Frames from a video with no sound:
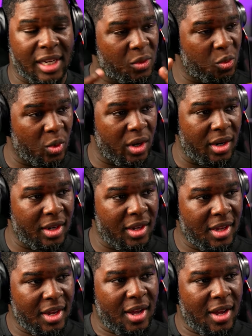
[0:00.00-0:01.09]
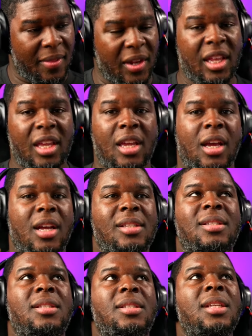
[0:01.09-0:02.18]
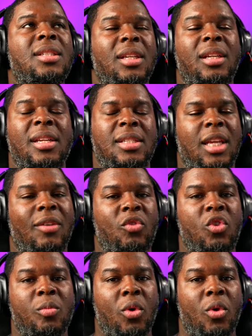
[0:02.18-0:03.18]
That's one then he consistently is giving you